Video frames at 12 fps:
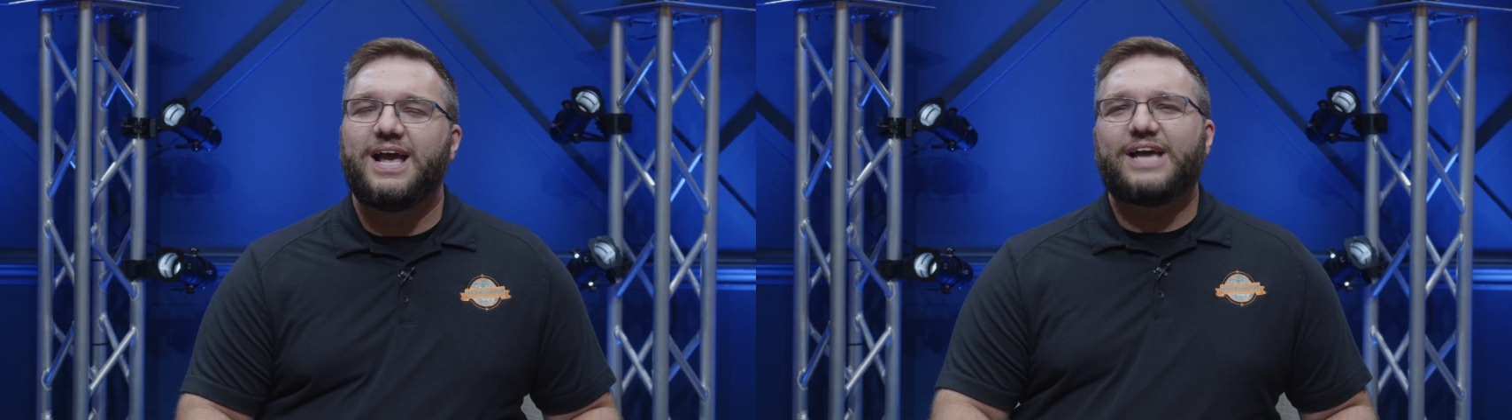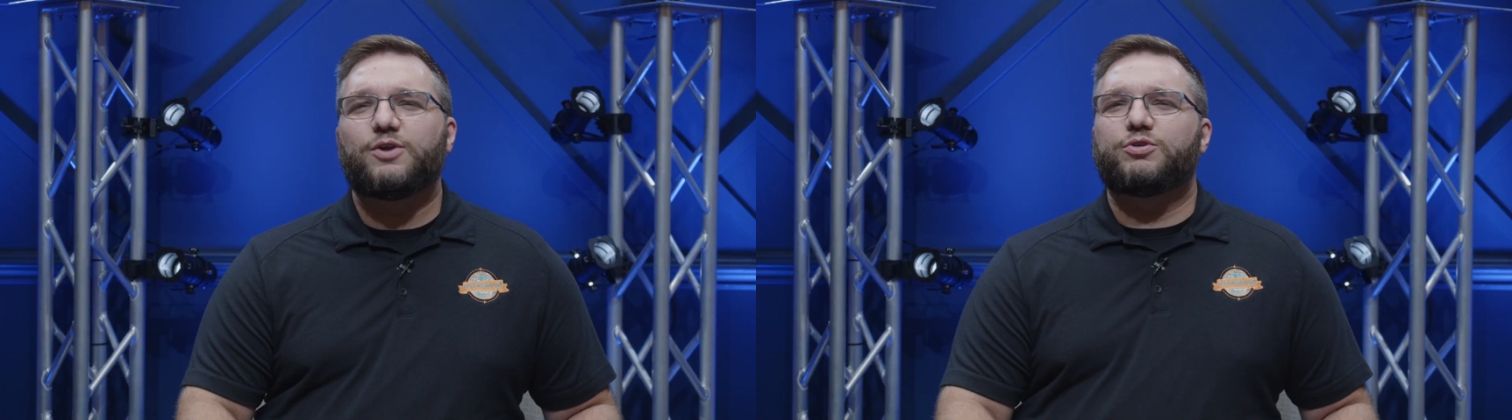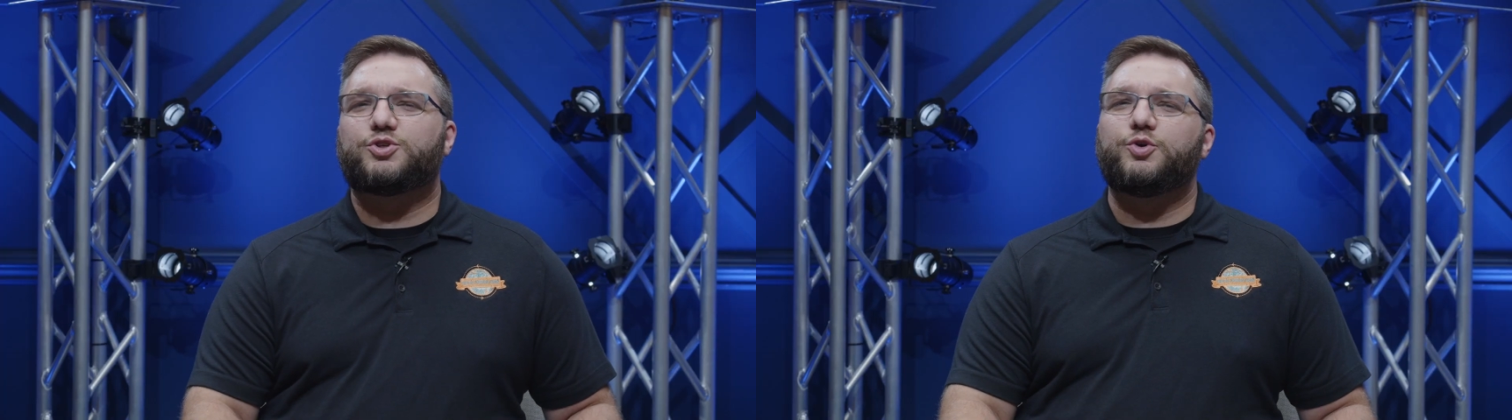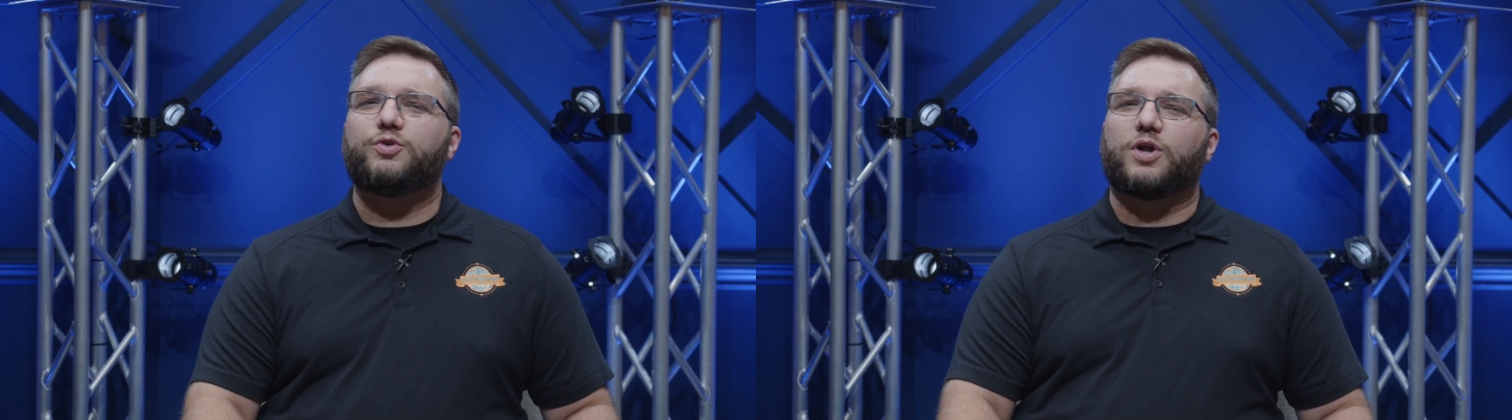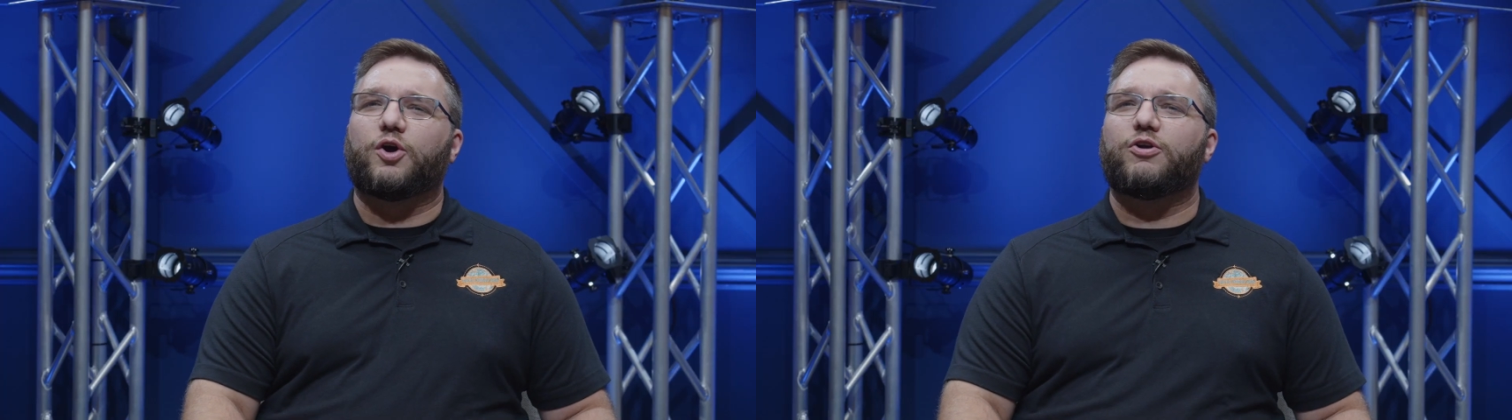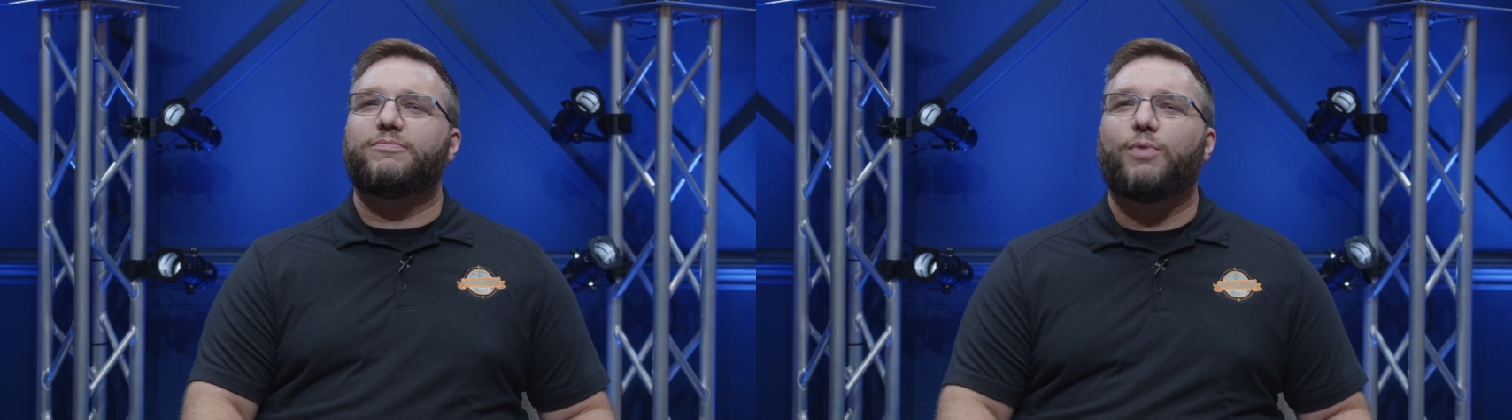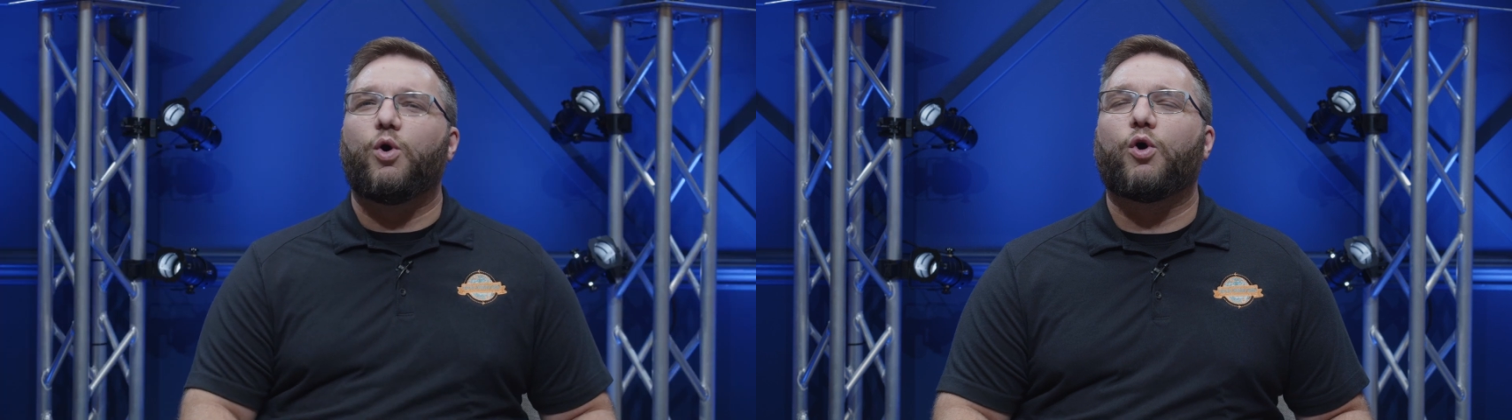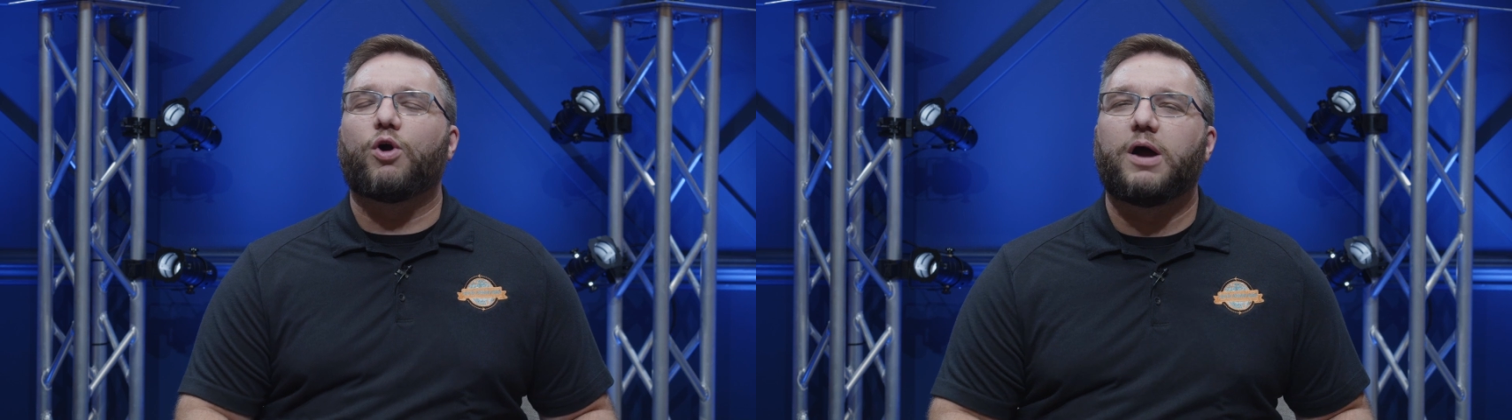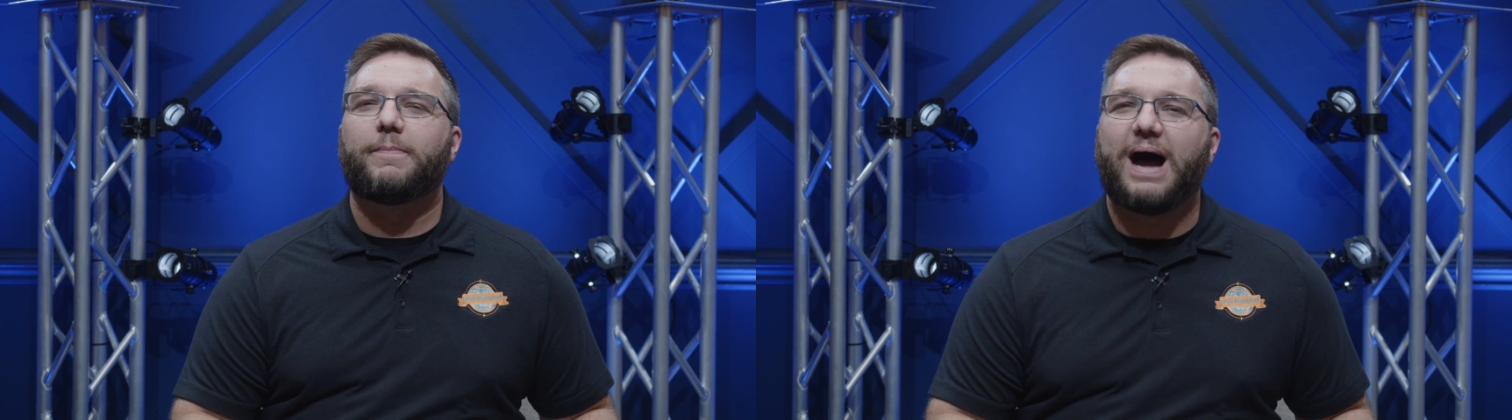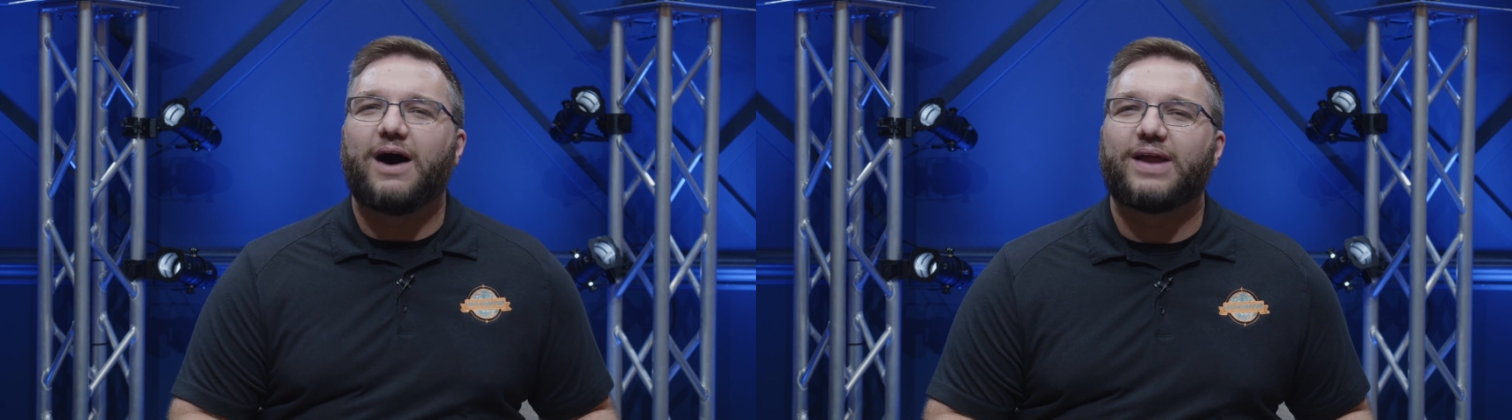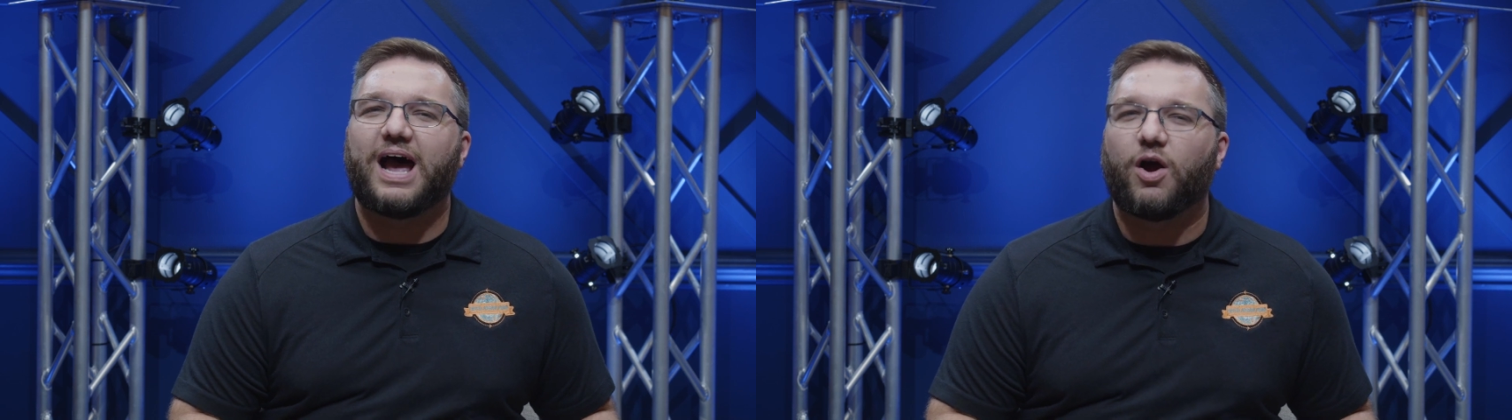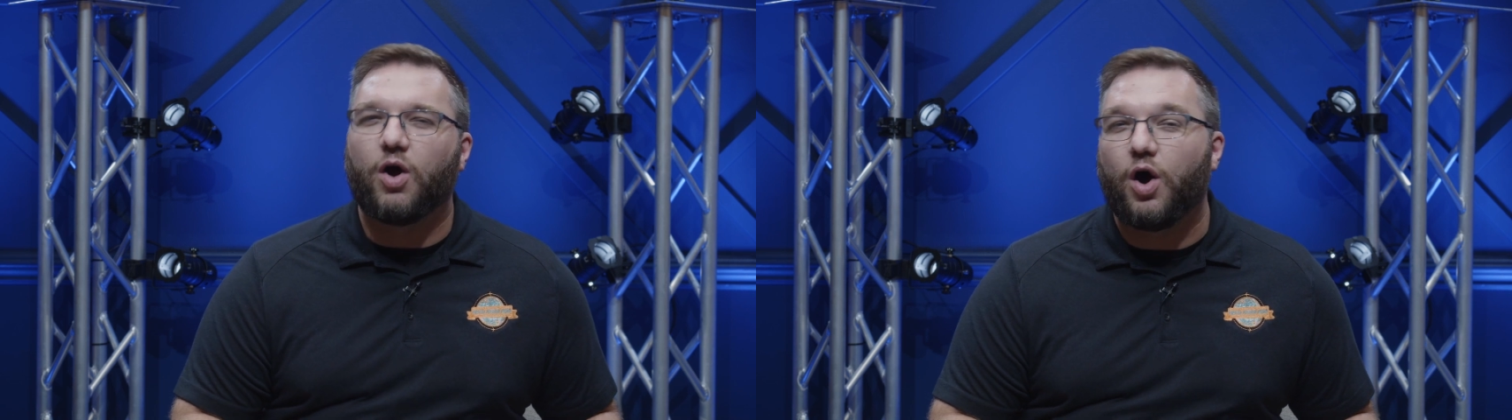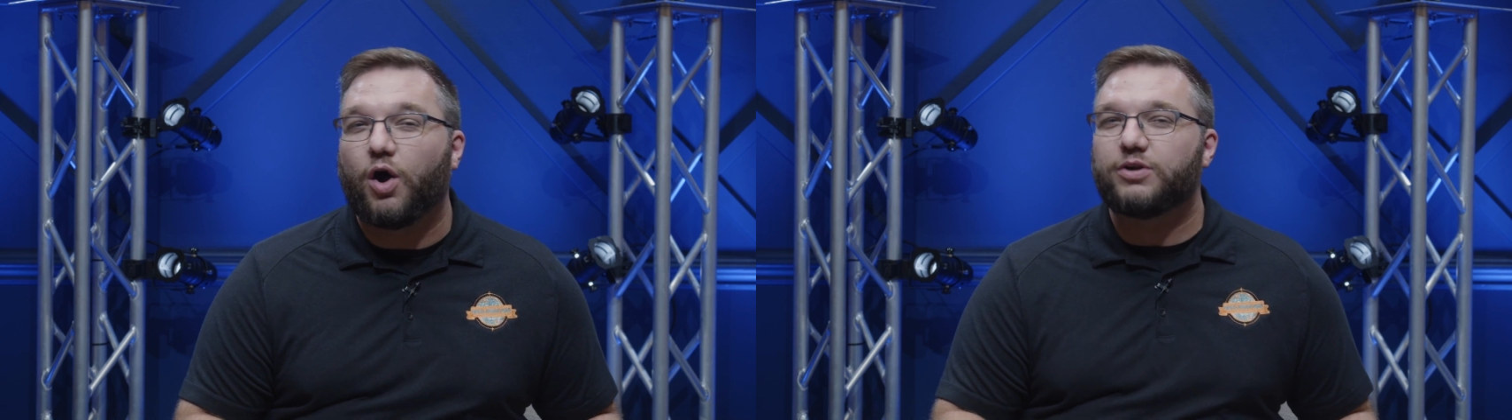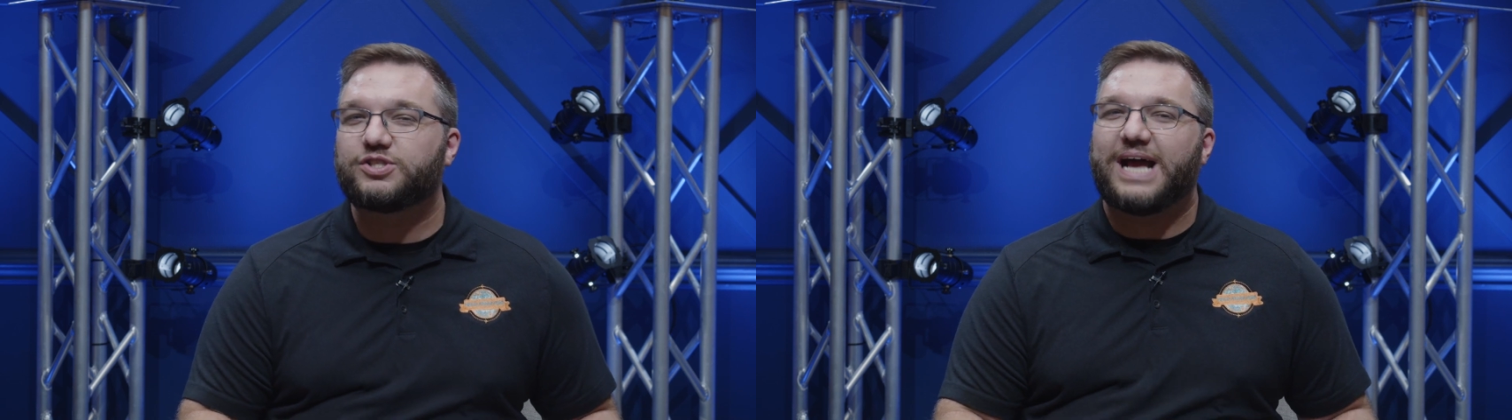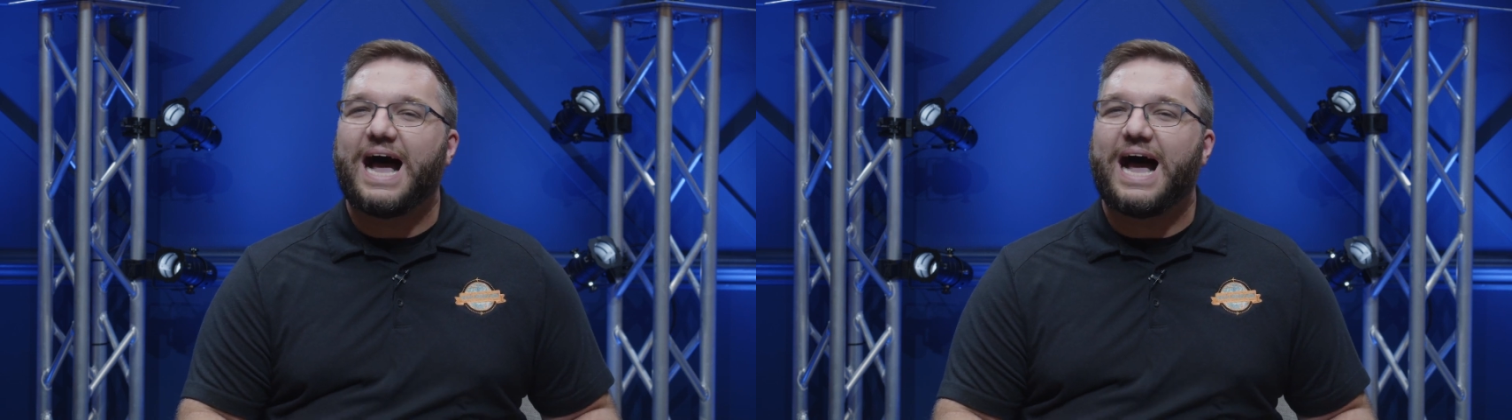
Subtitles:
In order to learn more about our hearts,